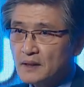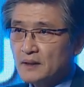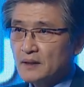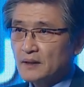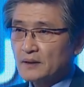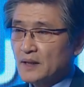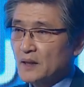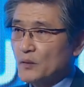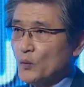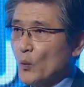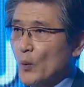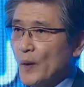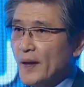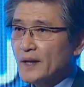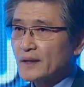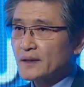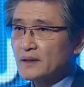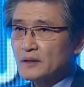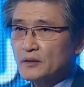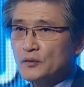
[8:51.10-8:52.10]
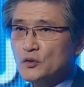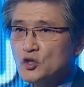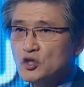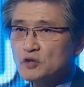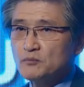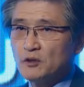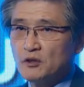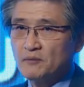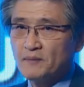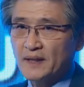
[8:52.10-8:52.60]
Then where the new
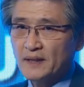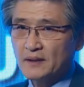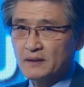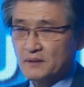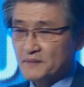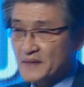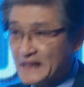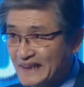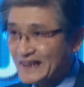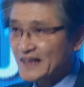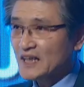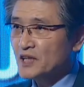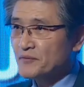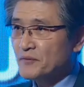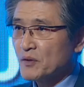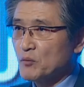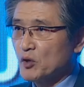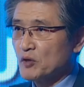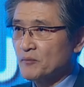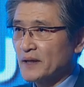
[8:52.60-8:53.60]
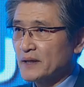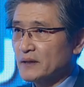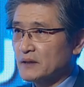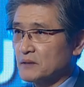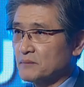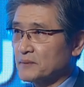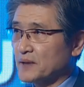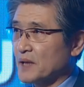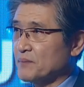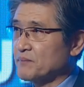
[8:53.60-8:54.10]
momentum, economic
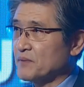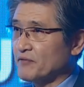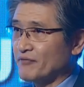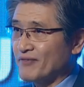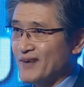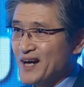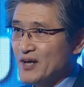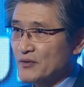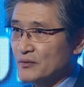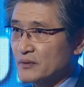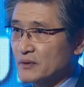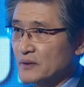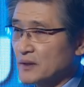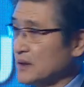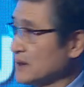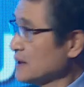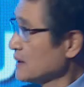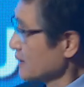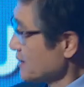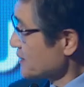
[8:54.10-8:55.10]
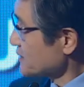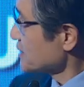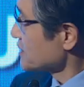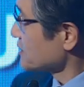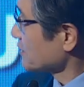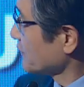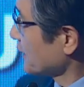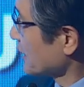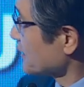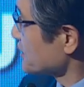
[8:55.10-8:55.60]
momentum can be found? This is a
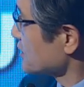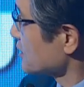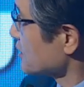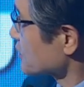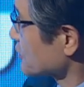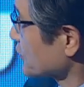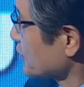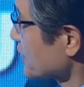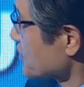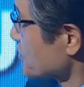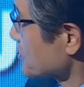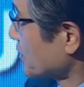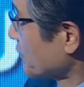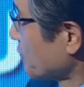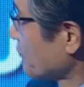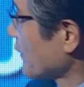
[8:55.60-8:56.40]
very serious question.